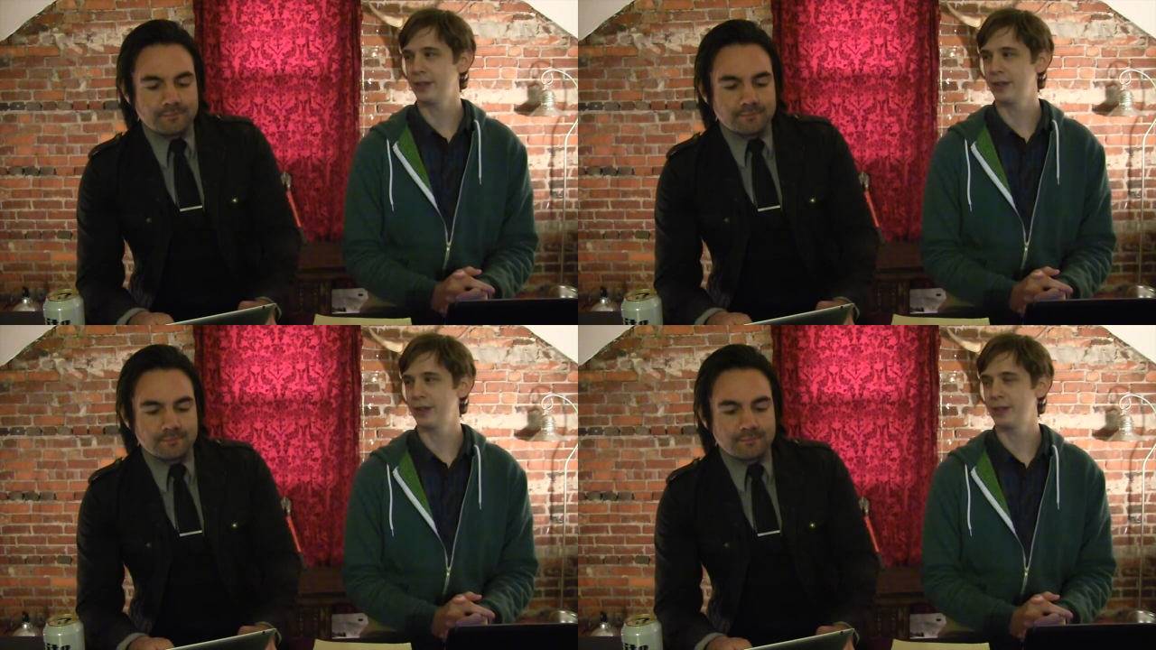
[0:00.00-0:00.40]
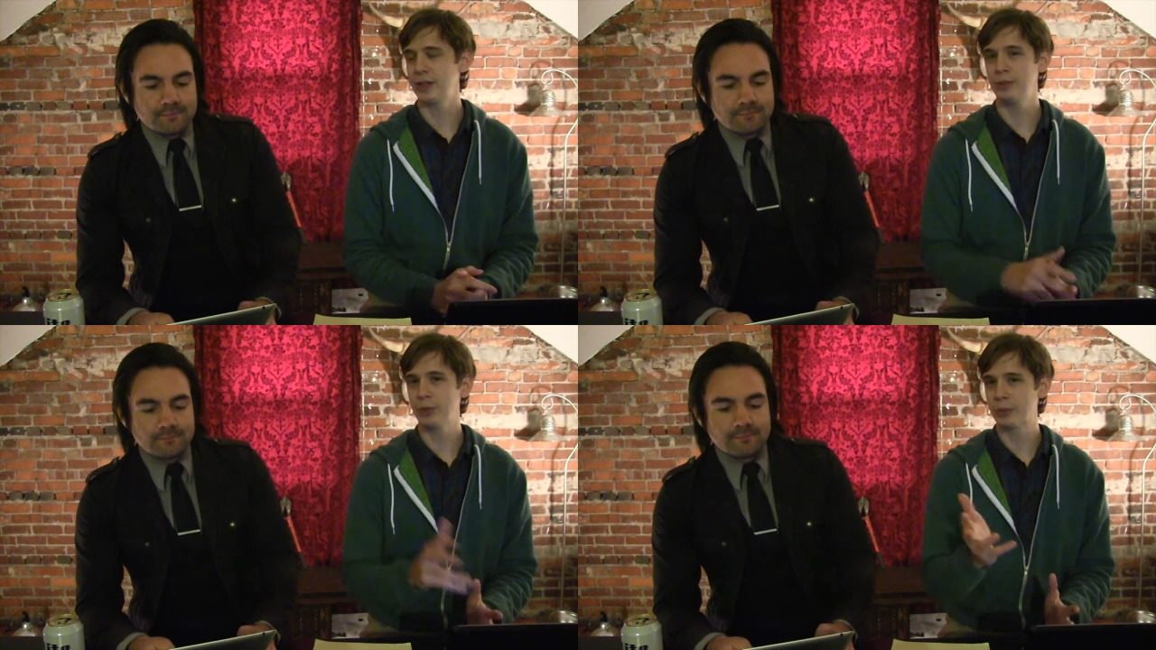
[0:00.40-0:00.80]
Speaker 1: uh,
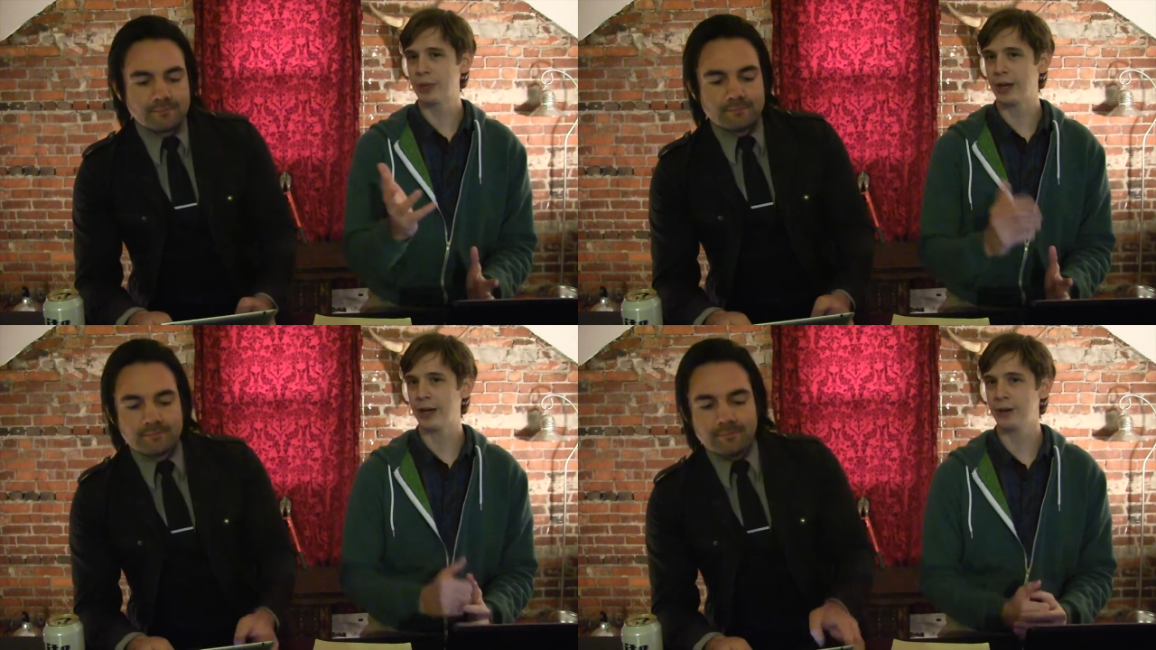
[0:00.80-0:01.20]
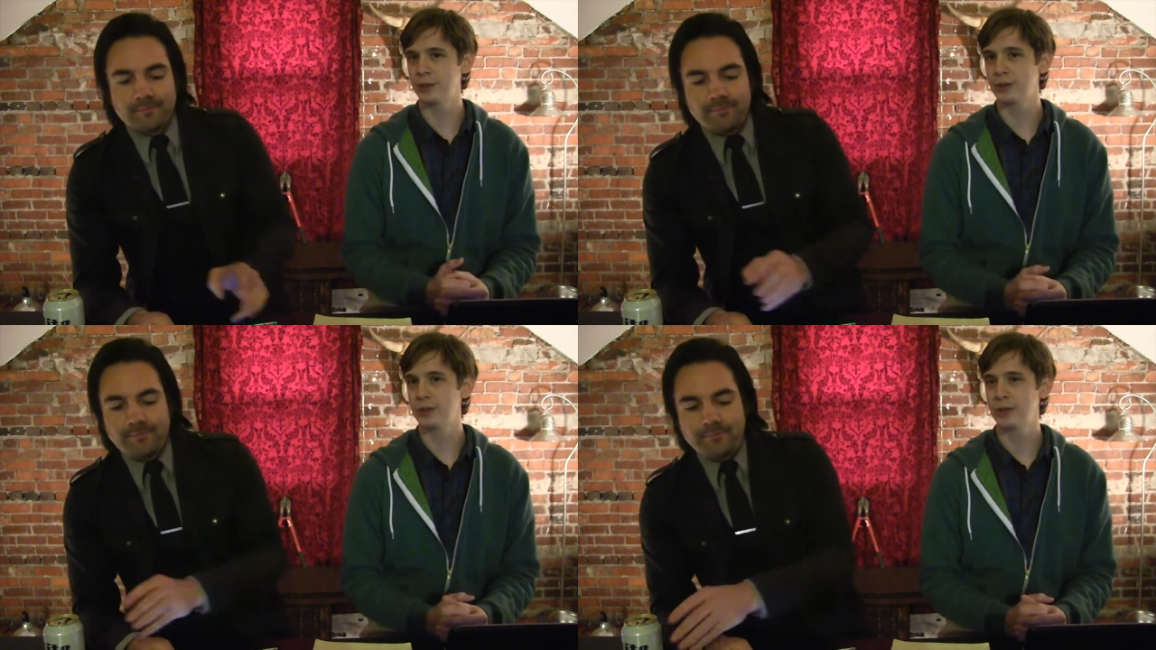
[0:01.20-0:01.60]
"Hey, build my
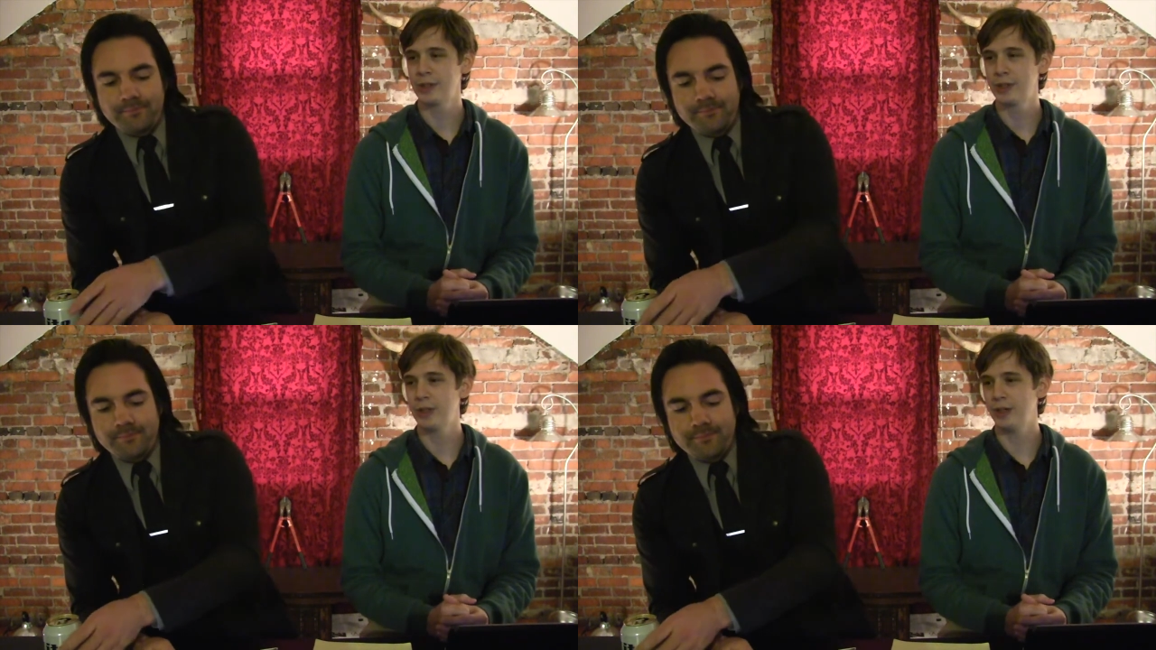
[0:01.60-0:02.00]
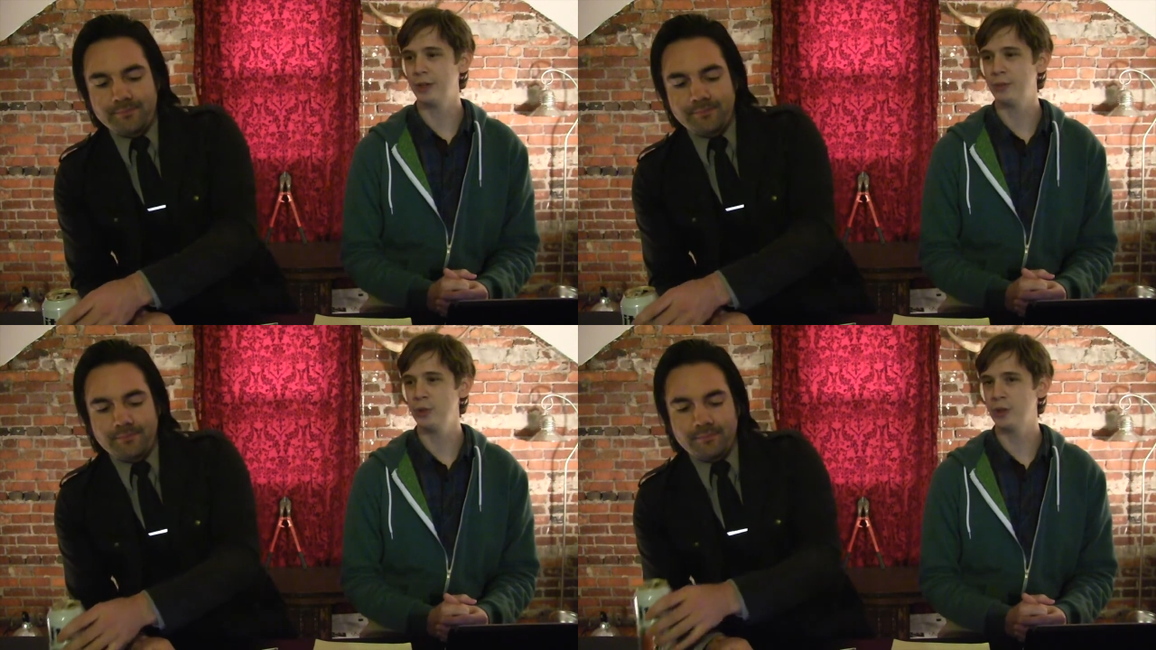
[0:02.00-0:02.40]
house.
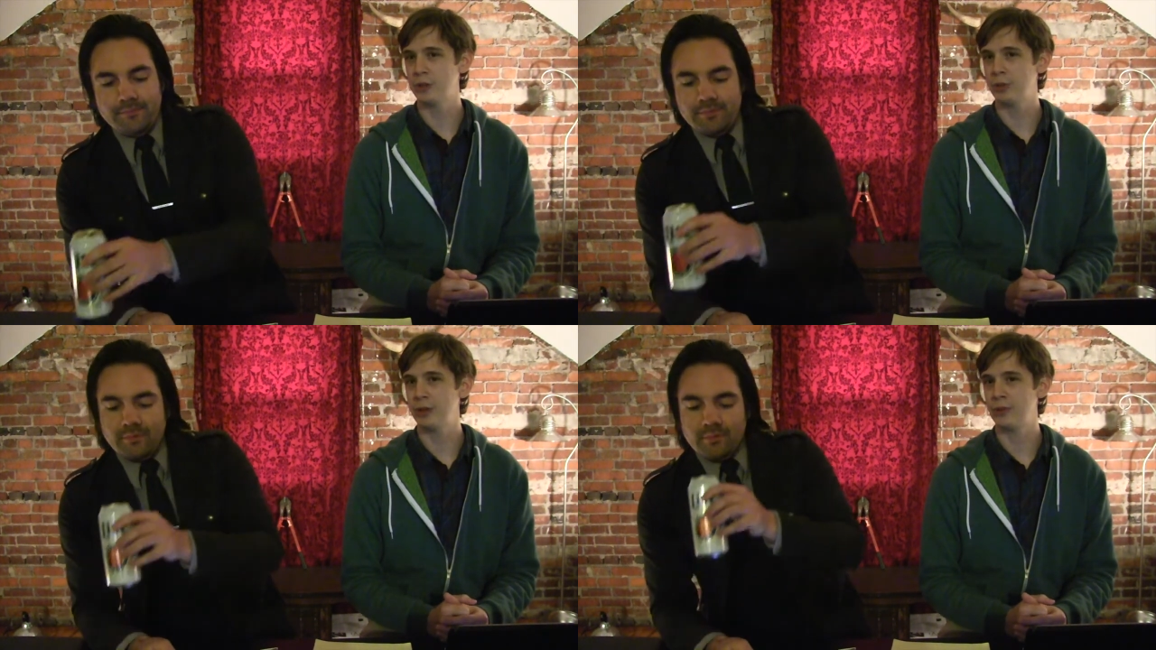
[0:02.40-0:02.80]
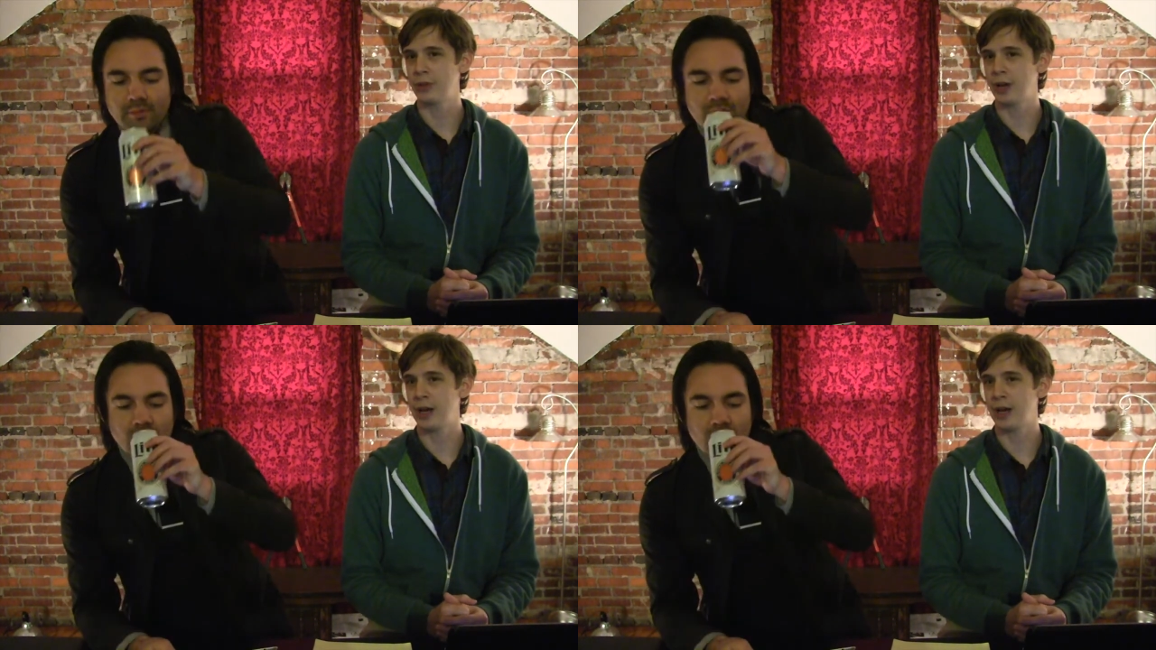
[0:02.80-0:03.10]
Um, you had to pay for